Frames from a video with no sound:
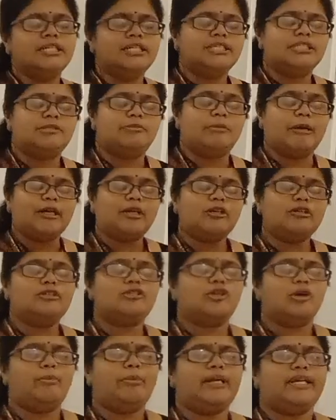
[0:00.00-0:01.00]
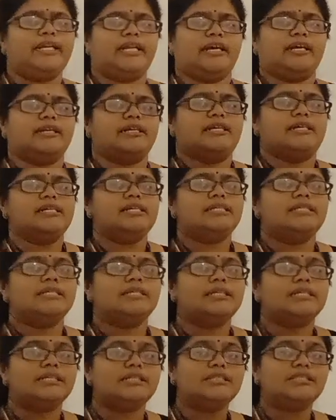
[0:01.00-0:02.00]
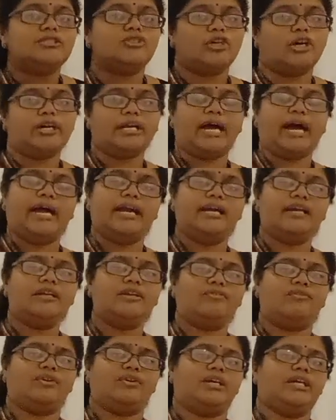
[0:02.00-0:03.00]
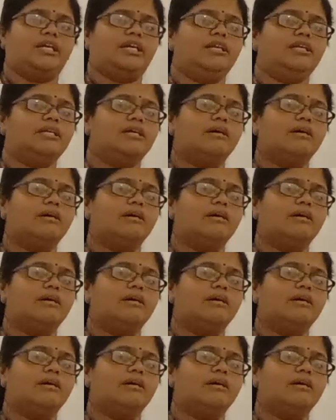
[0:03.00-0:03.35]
Spectroscopic techniques is you are identifying